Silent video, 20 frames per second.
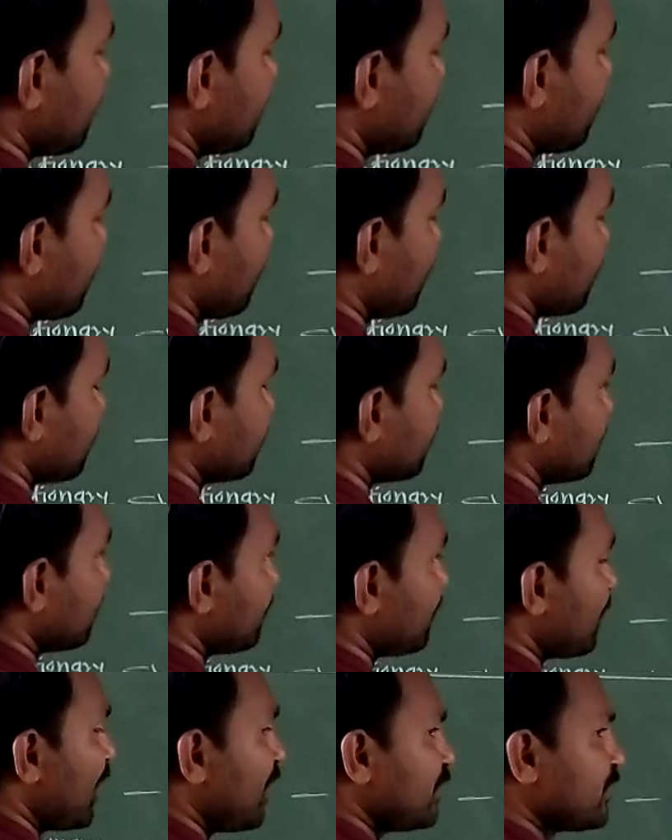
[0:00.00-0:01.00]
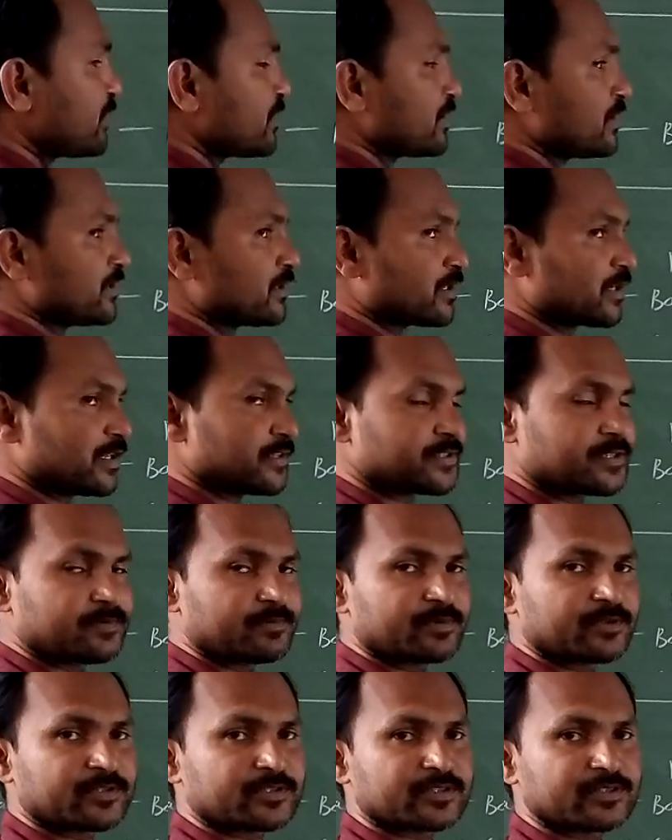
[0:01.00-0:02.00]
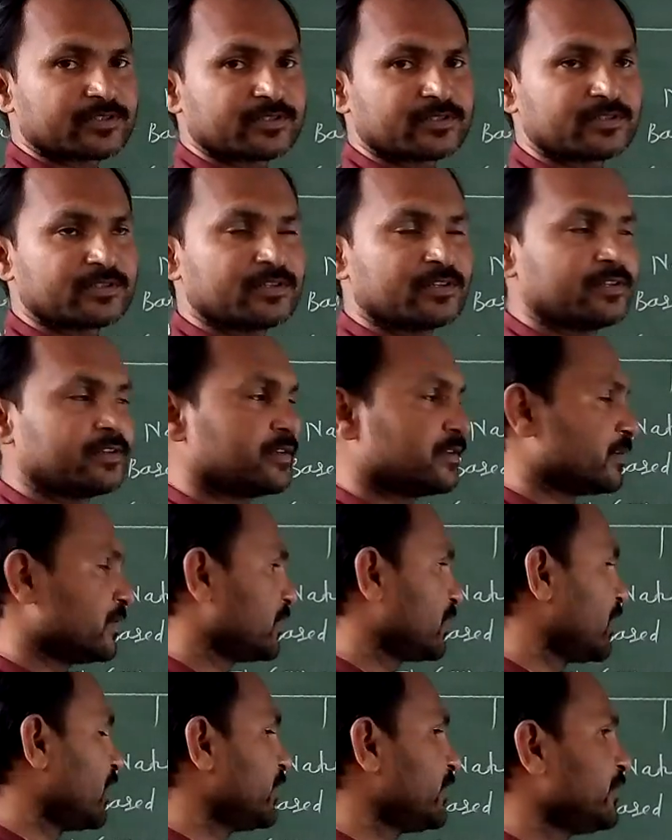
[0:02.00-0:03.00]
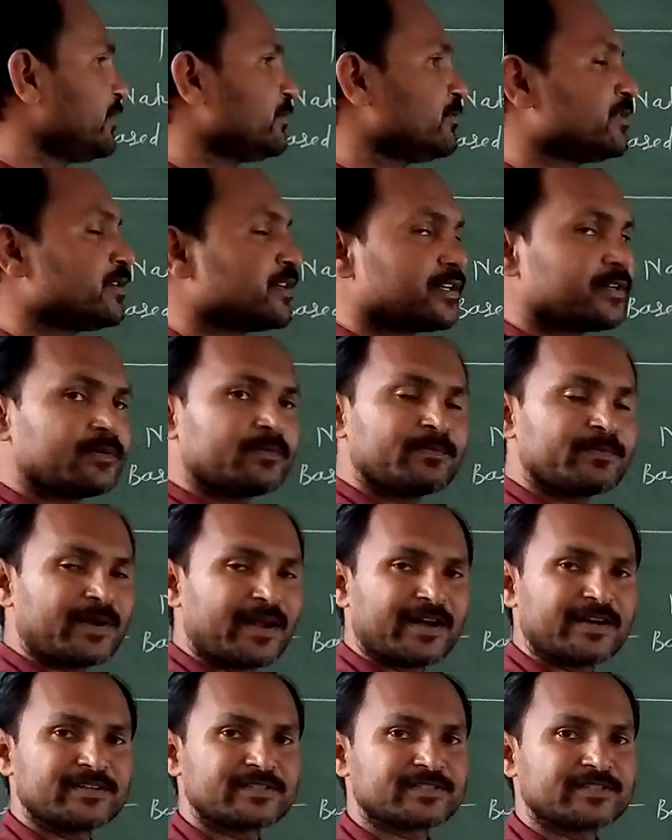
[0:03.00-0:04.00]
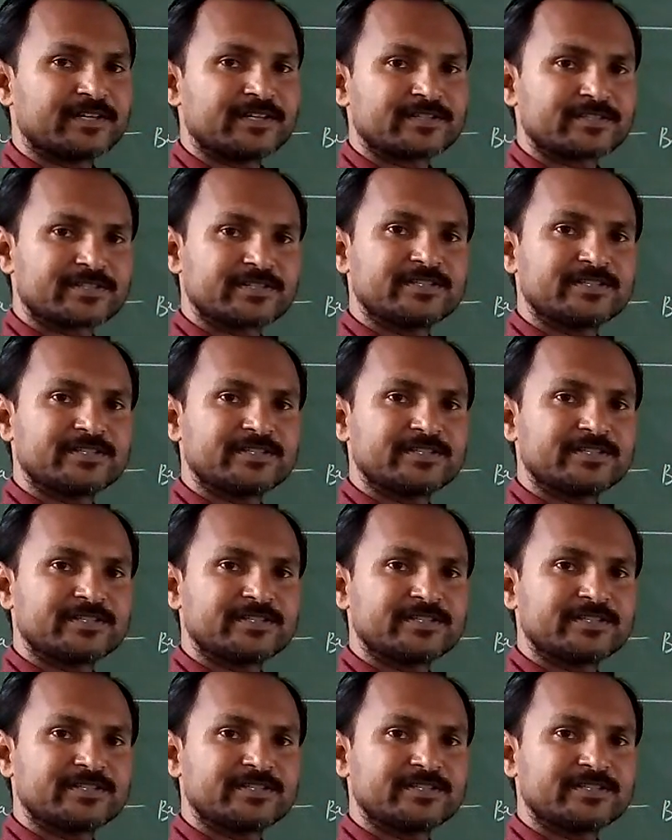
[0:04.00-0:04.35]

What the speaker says: for the plant seed classification. Regarding to the plants, their seed